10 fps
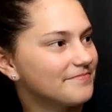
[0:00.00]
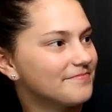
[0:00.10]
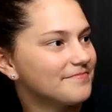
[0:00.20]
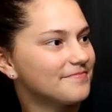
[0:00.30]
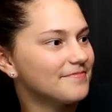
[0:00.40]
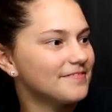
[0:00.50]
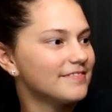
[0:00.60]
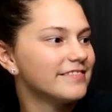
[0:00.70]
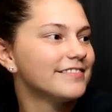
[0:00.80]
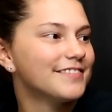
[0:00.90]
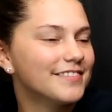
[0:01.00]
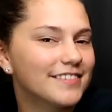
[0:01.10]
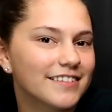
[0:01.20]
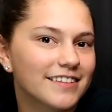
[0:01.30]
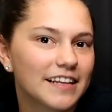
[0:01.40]

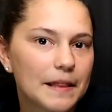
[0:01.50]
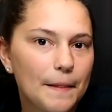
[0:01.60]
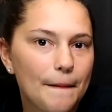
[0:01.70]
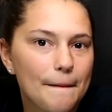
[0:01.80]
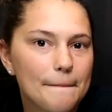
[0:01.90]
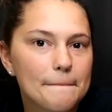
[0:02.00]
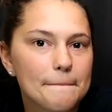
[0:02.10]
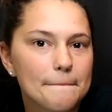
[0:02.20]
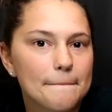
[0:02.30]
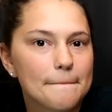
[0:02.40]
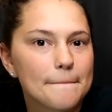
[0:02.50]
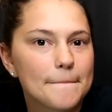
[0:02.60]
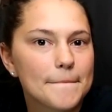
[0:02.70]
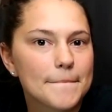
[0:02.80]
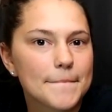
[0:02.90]

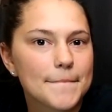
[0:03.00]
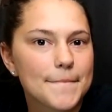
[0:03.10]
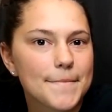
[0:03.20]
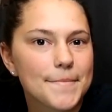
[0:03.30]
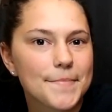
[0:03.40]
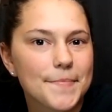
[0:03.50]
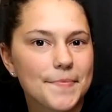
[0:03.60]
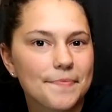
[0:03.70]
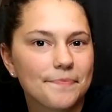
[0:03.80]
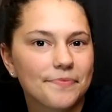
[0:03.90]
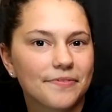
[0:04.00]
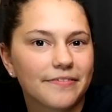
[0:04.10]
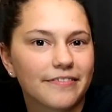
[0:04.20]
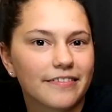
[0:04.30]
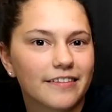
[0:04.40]

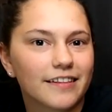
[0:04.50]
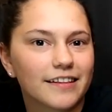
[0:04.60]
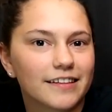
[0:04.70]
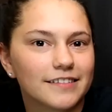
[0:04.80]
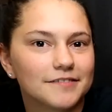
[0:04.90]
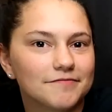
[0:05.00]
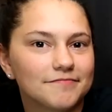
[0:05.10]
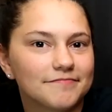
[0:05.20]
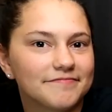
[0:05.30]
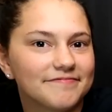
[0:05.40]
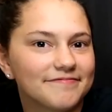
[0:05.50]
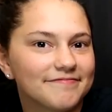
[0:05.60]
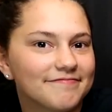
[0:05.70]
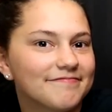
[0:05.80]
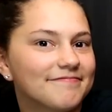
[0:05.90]

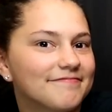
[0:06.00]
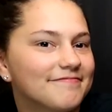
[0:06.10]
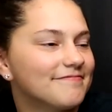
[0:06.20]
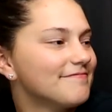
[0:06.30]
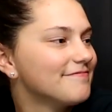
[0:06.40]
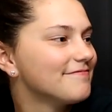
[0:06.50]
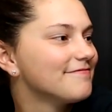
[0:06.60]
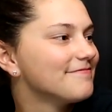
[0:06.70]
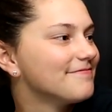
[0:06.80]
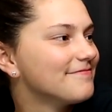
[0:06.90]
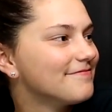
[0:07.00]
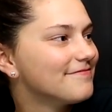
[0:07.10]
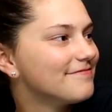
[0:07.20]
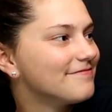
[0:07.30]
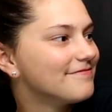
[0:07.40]

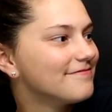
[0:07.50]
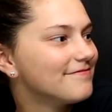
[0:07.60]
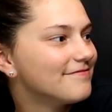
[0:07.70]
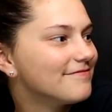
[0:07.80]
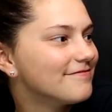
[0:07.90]
The person shown says nothing.